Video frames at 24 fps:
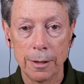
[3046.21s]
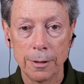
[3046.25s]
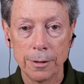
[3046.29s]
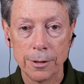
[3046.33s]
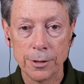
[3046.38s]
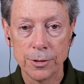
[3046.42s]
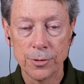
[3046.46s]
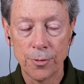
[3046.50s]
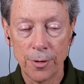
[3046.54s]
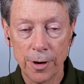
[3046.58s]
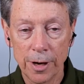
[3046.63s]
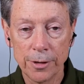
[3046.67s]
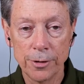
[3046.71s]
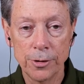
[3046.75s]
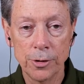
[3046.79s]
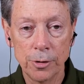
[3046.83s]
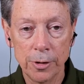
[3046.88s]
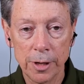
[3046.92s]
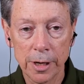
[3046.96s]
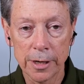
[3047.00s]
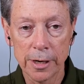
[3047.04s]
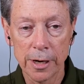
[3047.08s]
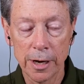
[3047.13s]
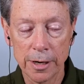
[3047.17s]
does Fred do
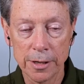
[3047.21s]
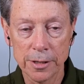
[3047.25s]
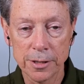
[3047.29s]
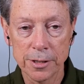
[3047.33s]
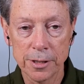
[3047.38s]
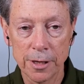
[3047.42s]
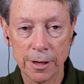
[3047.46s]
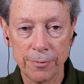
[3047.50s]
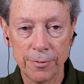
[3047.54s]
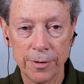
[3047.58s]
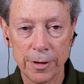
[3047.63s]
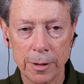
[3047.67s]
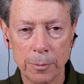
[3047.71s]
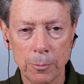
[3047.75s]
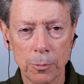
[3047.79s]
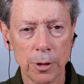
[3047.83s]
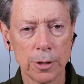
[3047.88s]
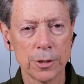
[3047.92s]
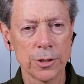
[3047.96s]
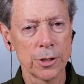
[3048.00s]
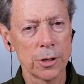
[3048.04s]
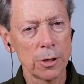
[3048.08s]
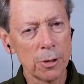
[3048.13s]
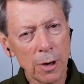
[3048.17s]
that kind of stuff
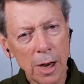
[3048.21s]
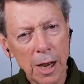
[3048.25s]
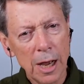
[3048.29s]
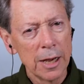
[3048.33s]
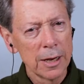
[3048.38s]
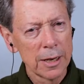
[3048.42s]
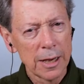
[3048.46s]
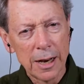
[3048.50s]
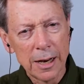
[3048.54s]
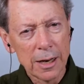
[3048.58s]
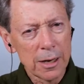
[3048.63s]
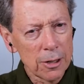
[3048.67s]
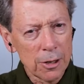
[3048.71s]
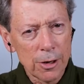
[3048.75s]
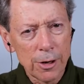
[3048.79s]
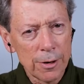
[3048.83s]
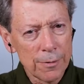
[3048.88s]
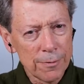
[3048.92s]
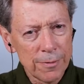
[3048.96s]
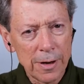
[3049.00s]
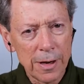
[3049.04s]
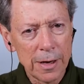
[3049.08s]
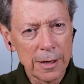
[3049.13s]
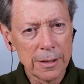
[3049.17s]
anymore? So, kind of
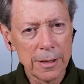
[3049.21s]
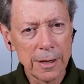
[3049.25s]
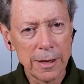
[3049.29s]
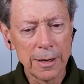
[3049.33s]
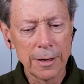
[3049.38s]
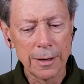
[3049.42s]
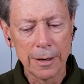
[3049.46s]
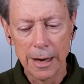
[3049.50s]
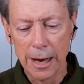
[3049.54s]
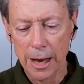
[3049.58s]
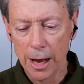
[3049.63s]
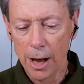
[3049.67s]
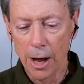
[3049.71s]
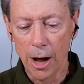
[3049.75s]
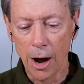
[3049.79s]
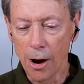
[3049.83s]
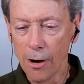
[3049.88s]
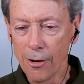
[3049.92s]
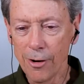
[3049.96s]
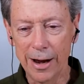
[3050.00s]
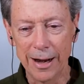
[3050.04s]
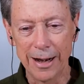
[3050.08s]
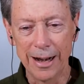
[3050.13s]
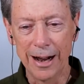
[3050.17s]
clarifying that.
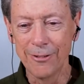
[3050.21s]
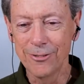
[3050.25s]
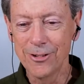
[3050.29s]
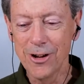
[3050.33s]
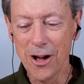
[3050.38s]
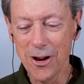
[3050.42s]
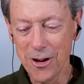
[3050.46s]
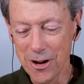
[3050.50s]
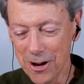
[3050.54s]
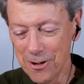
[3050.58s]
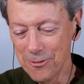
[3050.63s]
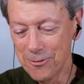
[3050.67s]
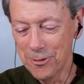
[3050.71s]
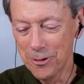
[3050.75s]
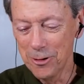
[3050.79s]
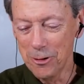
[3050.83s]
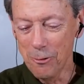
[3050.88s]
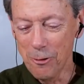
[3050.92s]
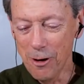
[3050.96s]
All right, I've gone on for a